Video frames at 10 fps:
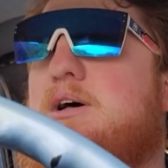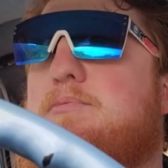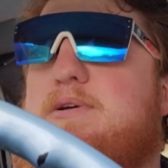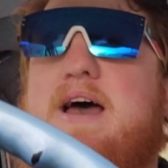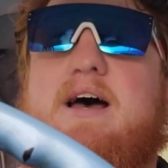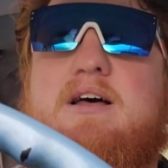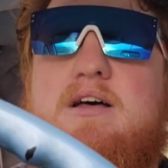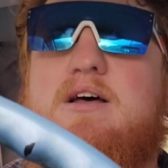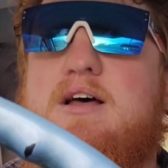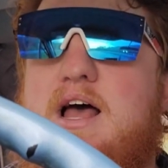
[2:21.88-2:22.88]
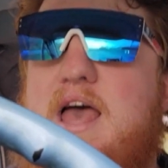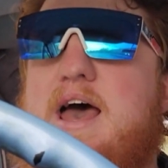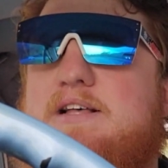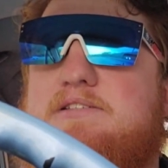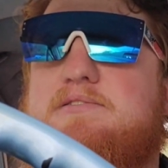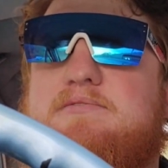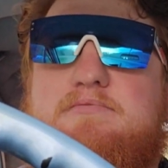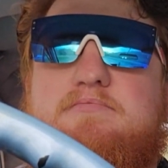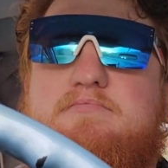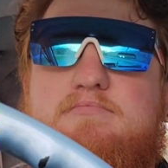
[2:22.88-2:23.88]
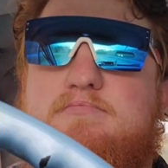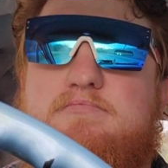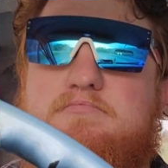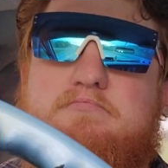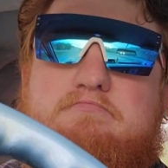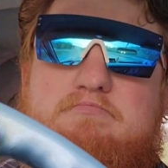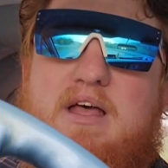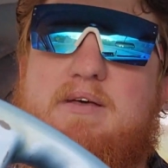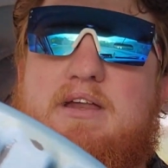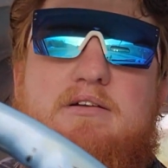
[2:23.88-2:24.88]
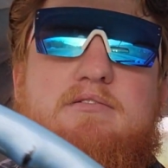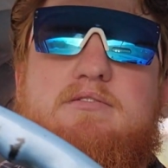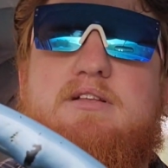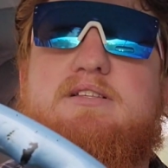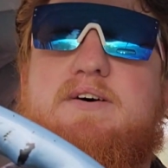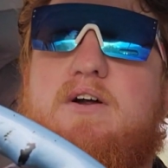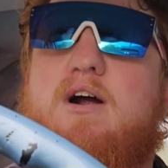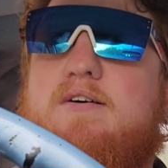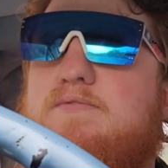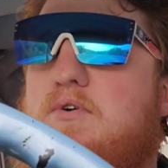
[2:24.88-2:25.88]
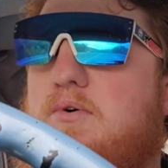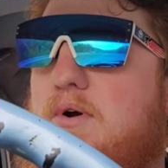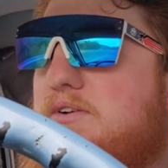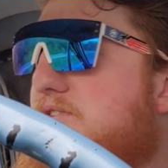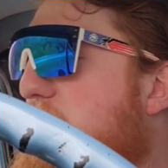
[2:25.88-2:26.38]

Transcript: But yeah, it has. Hey, the 7R4 works